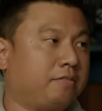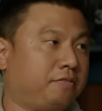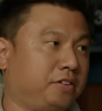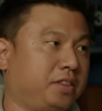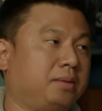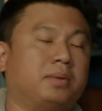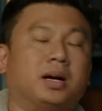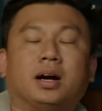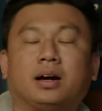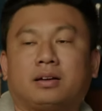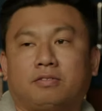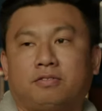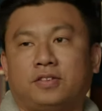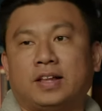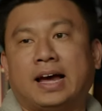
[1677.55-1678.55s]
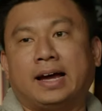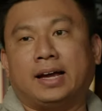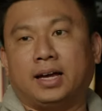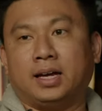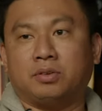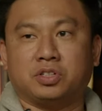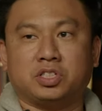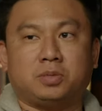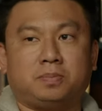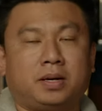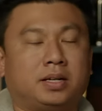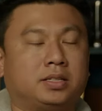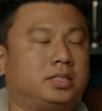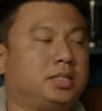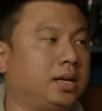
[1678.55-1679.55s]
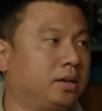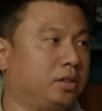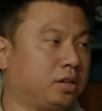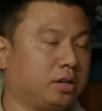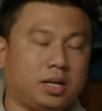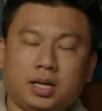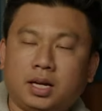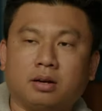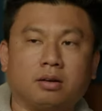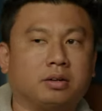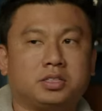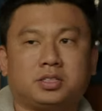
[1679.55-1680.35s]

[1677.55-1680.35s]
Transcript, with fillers: for the American flag in response. They're, they're heroes.